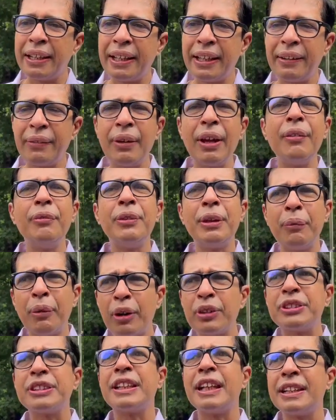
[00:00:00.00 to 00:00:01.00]
in IITs. We have
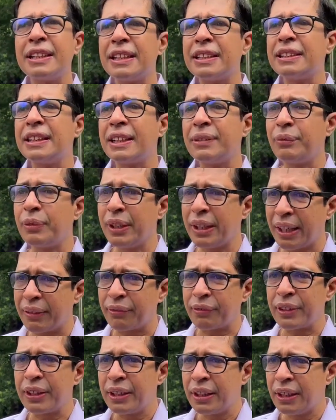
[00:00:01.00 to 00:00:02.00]
demonstrated that we are
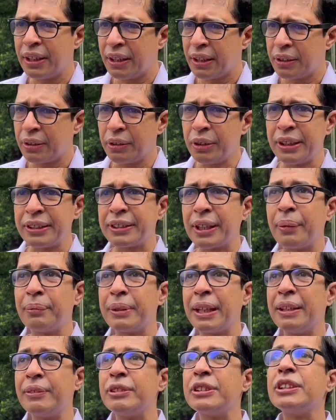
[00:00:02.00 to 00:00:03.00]
doing
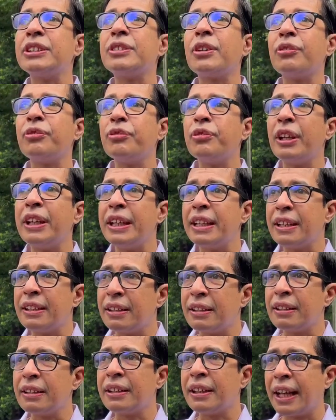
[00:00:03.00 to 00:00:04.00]
something which is of very
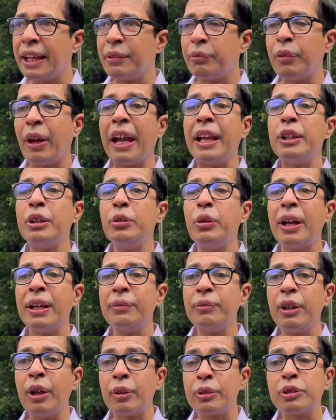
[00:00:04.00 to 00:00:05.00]
great value, and
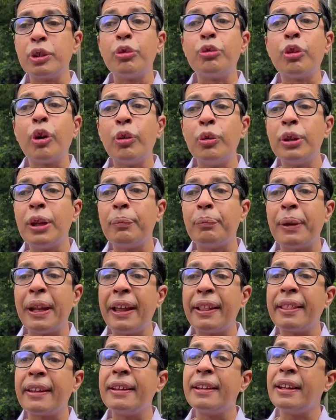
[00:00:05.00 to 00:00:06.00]
we also found a
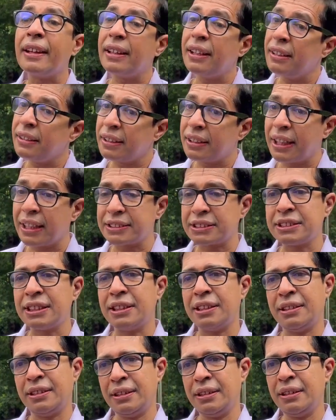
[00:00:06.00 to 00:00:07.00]
place in the international